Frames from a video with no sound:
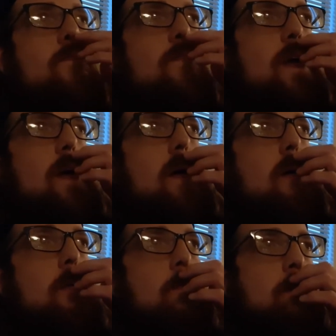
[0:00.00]

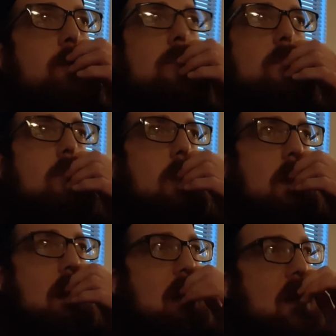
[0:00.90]
film.
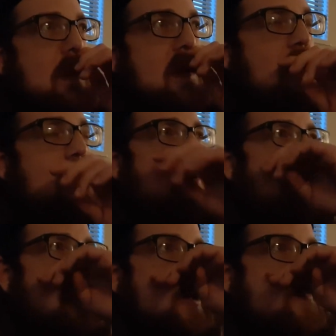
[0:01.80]
It would
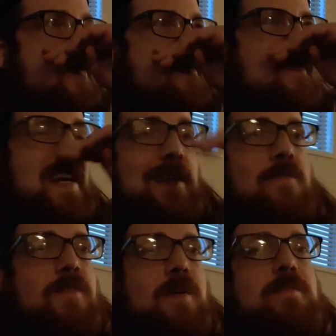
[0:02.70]
be hard for me
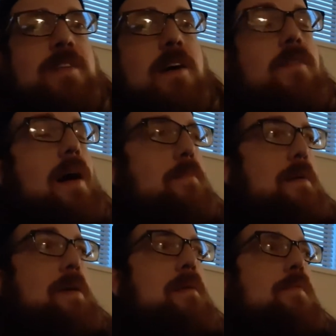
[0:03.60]
to film stuff. I'm
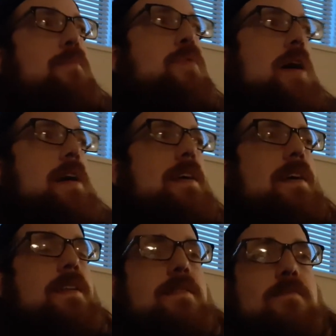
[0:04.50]
going to be able probably
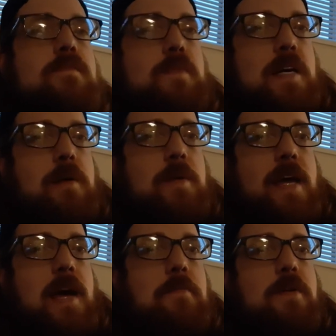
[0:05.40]
to pick up a
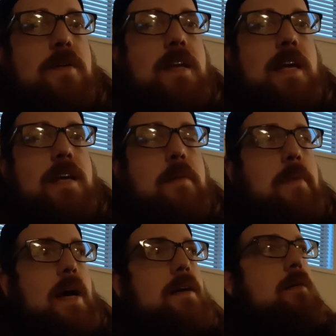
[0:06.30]
camera and get
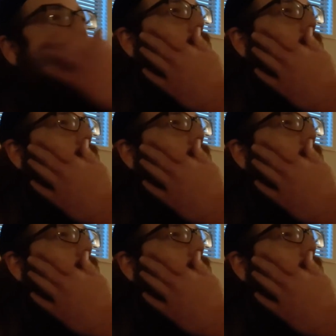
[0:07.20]
back